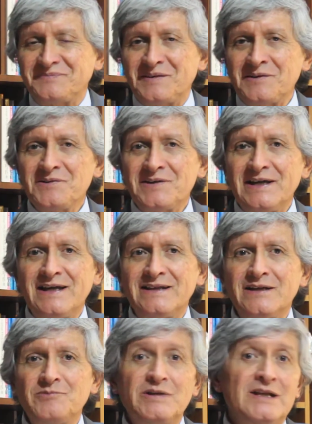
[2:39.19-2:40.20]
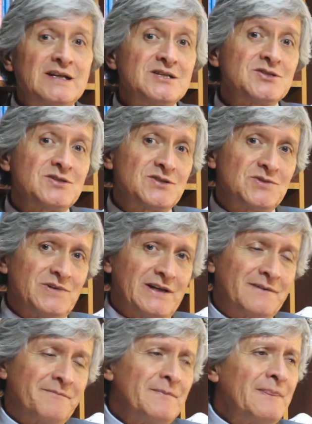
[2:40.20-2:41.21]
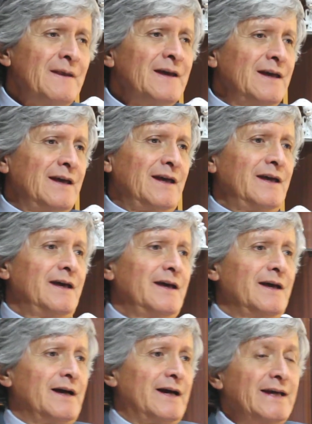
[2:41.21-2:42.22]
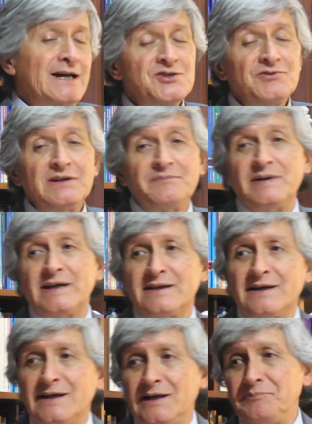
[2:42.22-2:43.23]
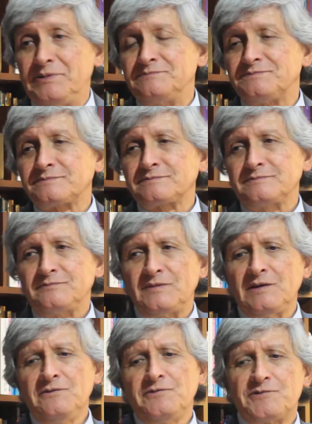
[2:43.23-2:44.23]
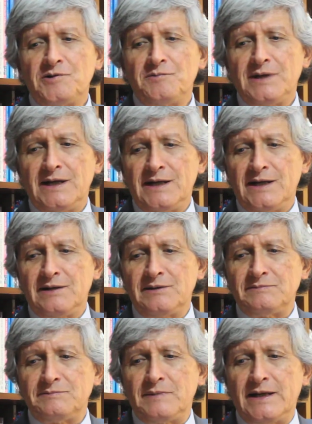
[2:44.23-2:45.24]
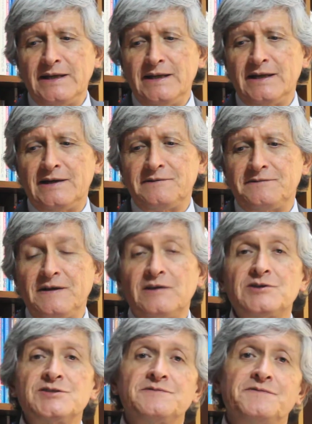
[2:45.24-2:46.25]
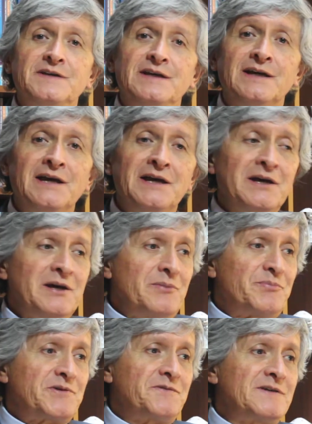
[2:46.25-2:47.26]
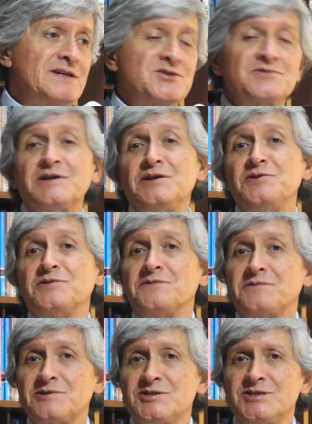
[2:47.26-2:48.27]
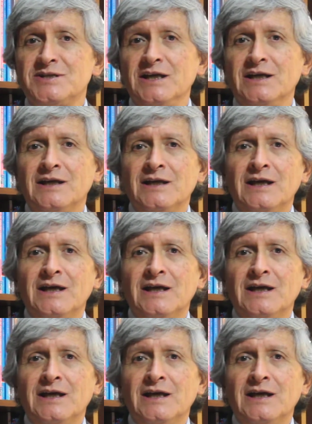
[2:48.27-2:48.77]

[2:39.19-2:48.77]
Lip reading: okay, and then we'd listen to it. I actually picked that up from my philosophy professor in university,